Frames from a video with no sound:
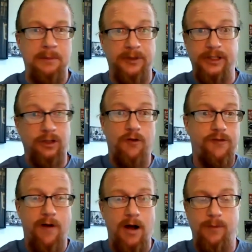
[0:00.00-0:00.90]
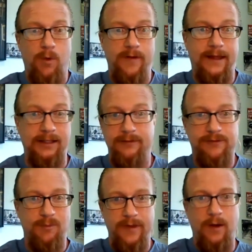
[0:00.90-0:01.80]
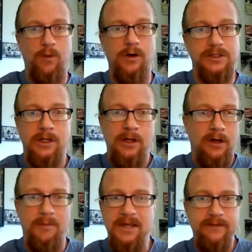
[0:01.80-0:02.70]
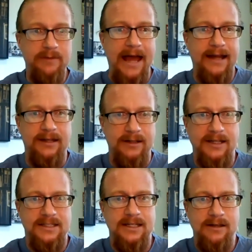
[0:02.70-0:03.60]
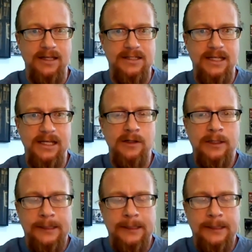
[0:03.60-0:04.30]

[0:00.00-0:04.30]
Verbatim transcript: People didn't go far from where they lived, from where they worked um, even back in 1919.